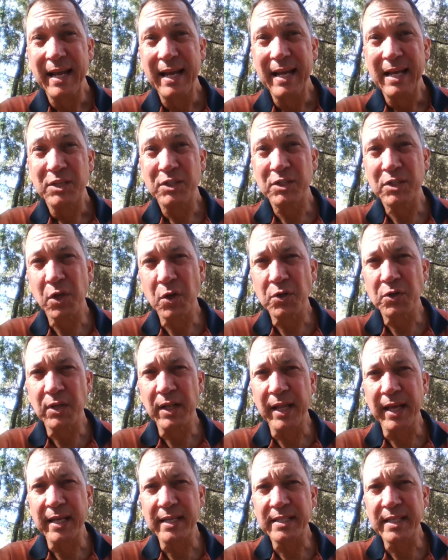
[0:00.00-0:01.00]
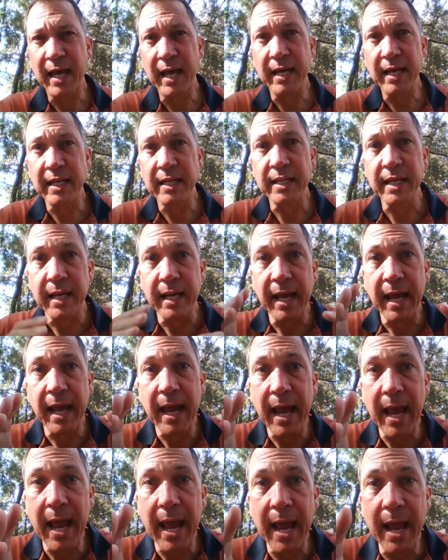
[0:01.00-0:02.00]
social anxiety that
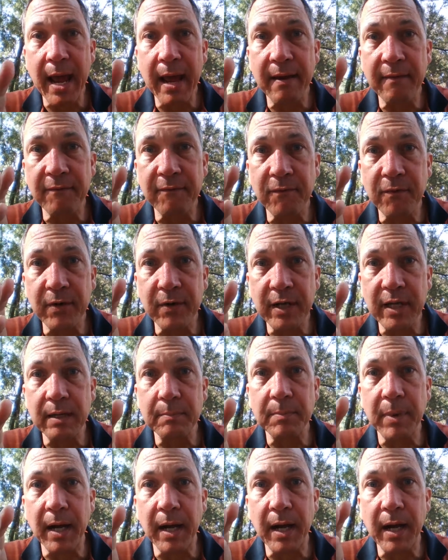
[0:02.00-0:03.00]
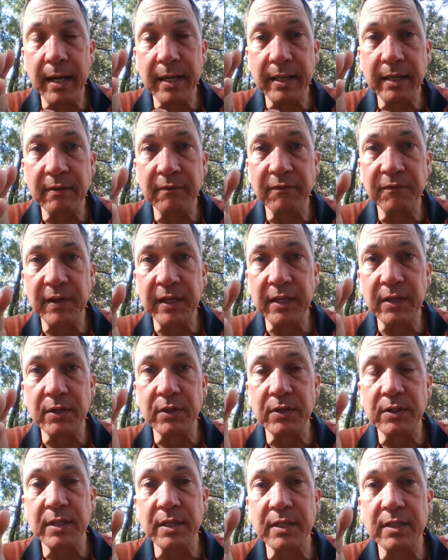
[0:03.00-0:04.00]
everybody
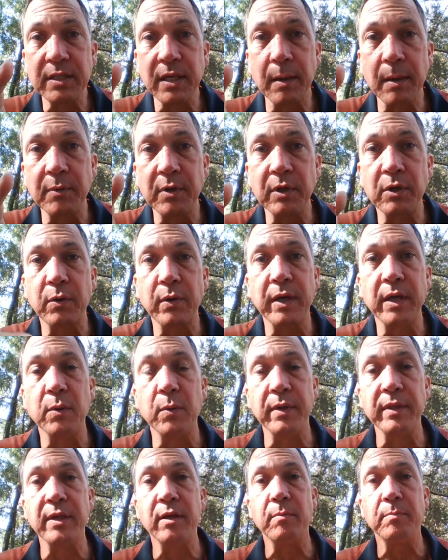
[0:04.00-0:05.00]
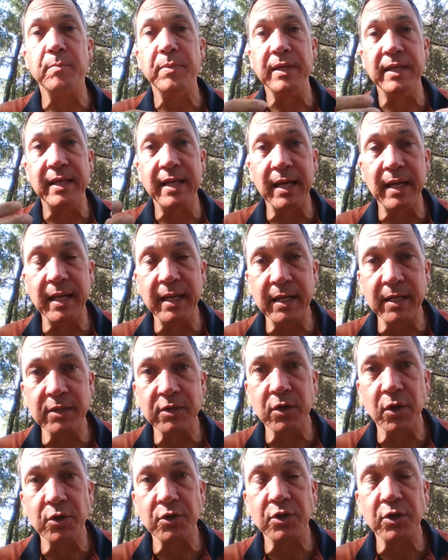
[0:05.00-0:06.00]
feels to some degree when they're beginning a
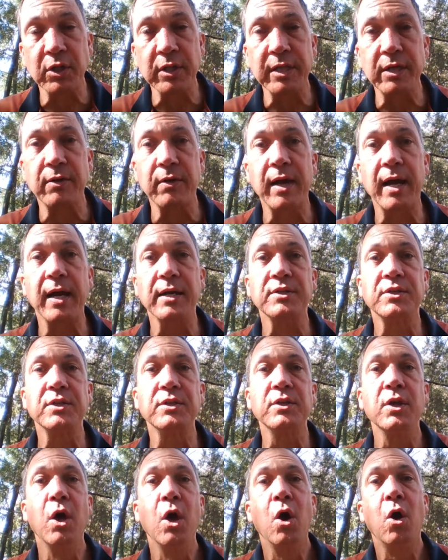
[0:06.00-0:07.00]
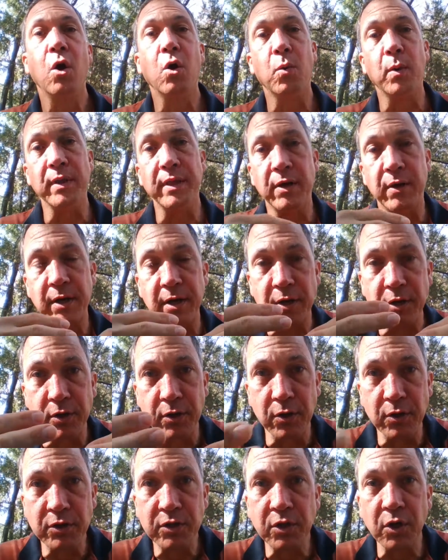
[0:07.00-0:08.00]
social interaction, or when they're in a
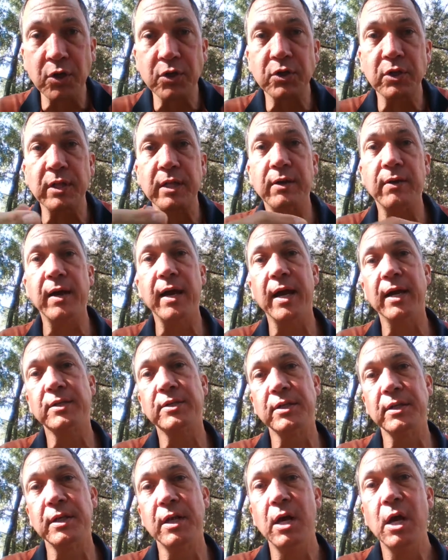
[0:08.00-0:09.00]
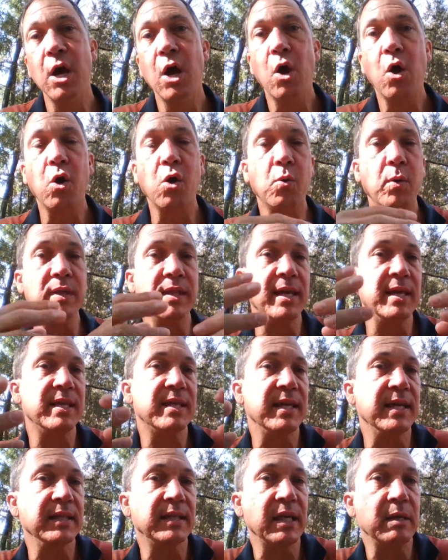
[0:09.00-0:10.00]
new social interaction, or when they
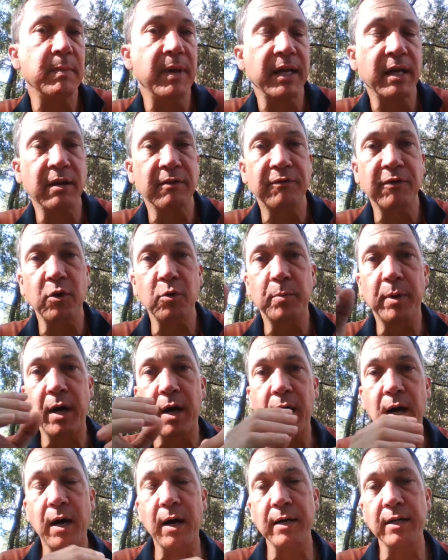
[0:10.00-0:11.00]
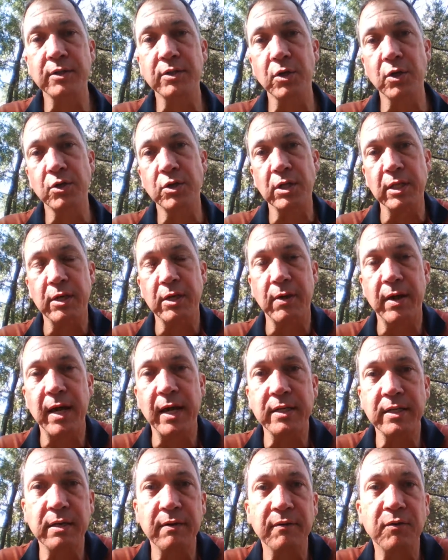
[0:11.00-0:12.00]
think they make a faux pas in a social
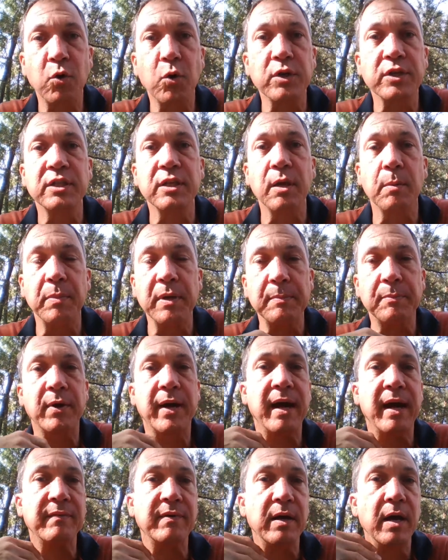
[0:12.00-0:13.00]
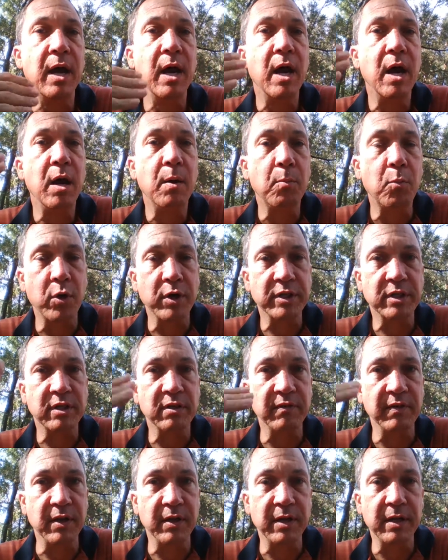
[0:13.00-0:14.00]
interaction. Of course, some people have it more
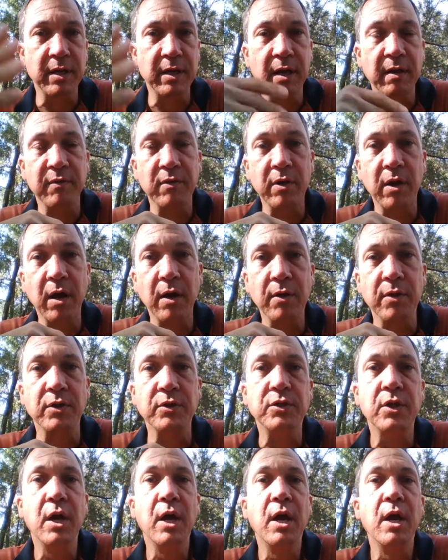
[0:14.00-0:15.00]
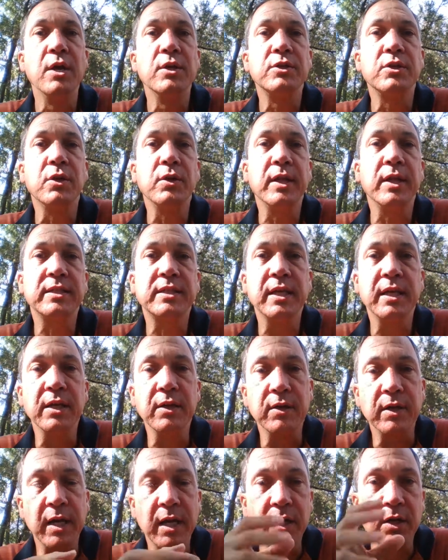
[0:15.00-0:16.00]
severe than others. So let's say
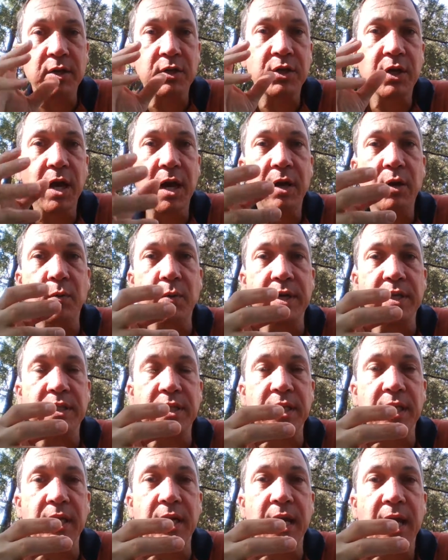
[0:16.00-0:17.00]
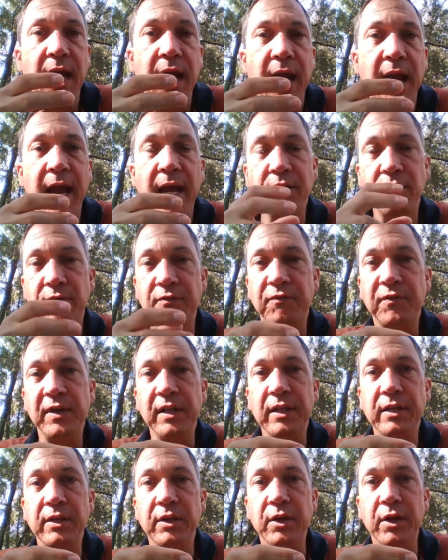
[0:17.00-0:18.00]
you get your shot of whiskey and you're
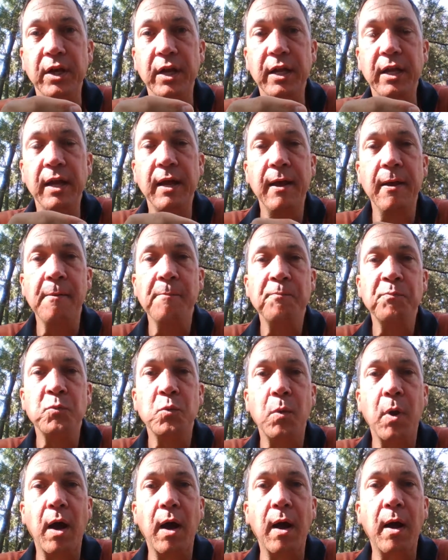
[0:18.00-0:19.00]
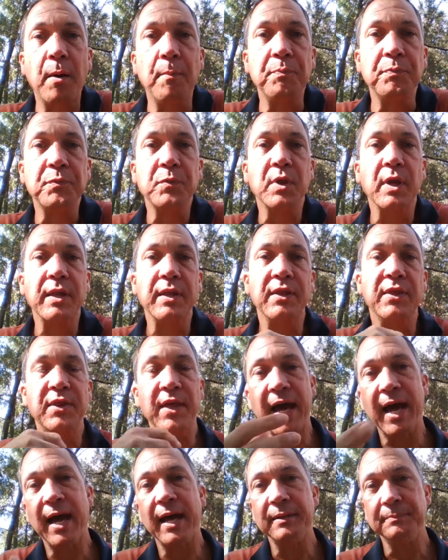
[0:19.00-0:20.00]
feeling good.
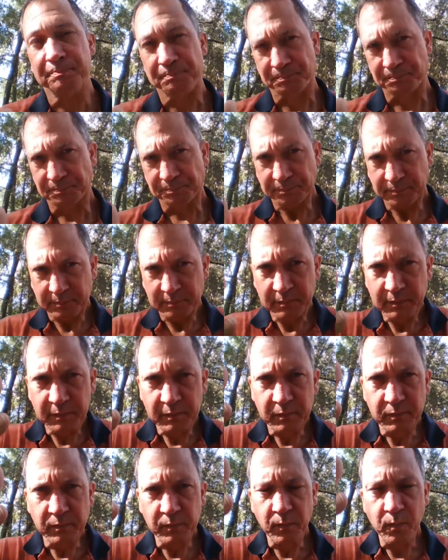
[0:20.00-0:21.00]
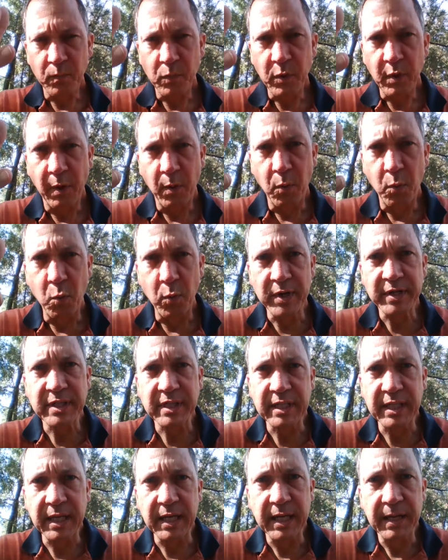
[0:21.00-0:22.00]
That
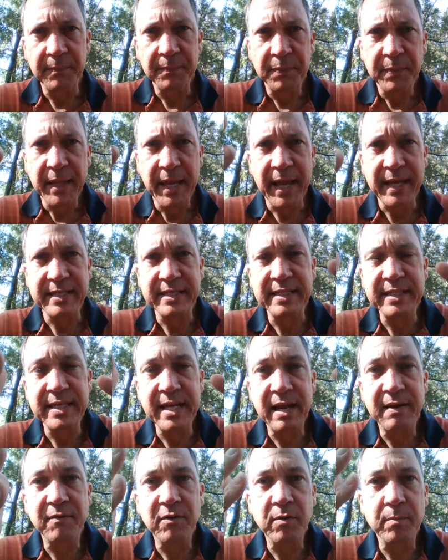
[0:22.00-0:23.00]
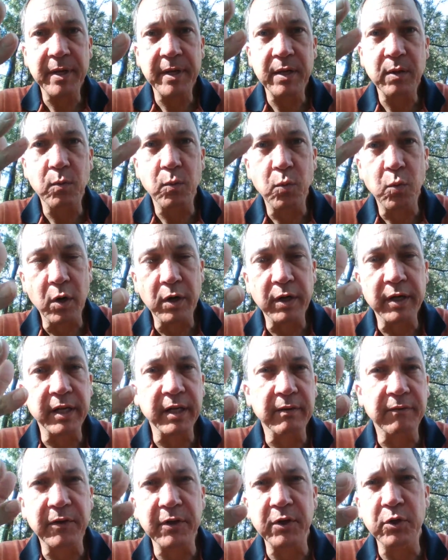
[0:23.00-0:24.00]
whiskey has never been
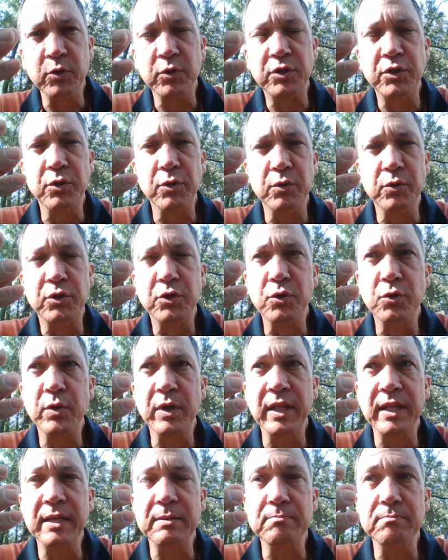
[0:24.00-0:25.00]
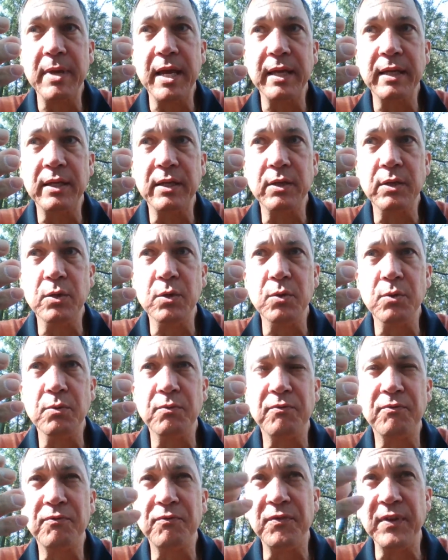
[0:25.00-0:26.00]
working for you to really make you
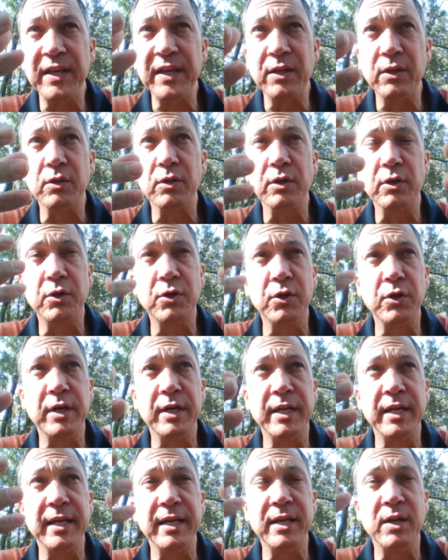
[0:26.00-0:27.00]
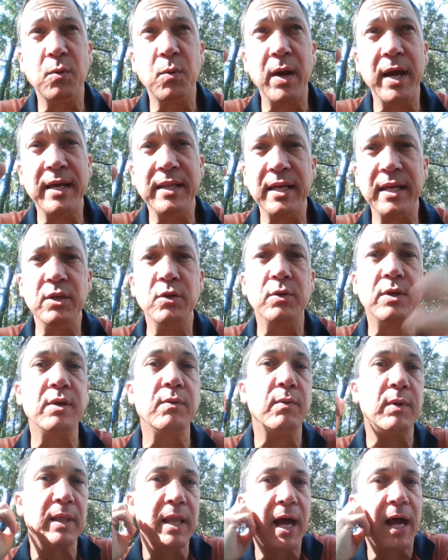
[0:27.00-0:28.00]
feel good in a way that you
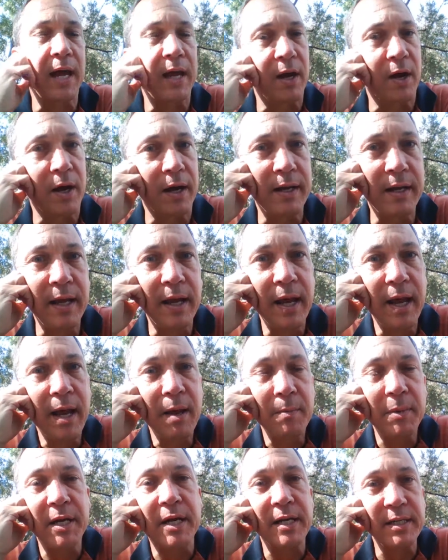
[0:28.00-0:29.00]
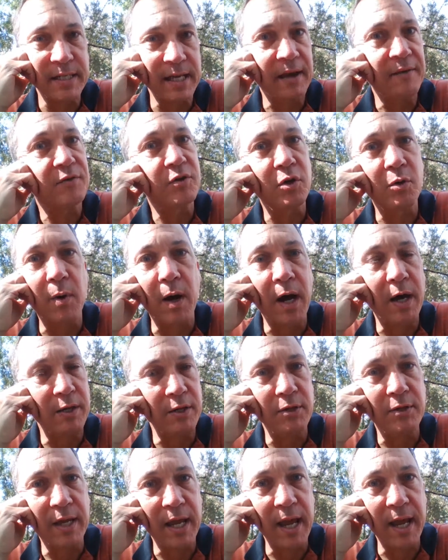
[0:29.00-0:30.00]
can rely on, because after a while
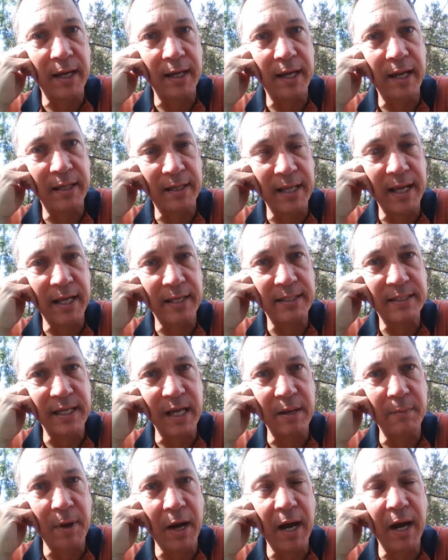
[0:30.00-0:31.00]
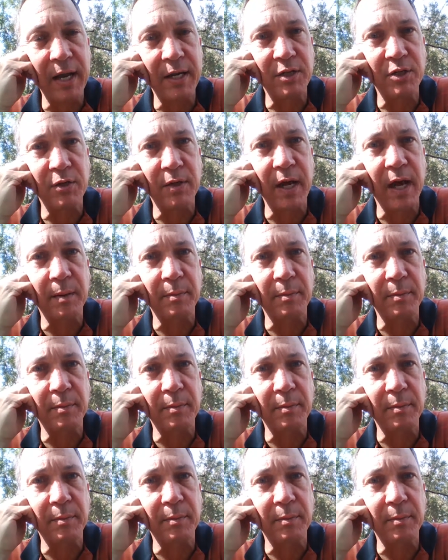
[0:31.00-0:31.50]
you can't get that same high as you got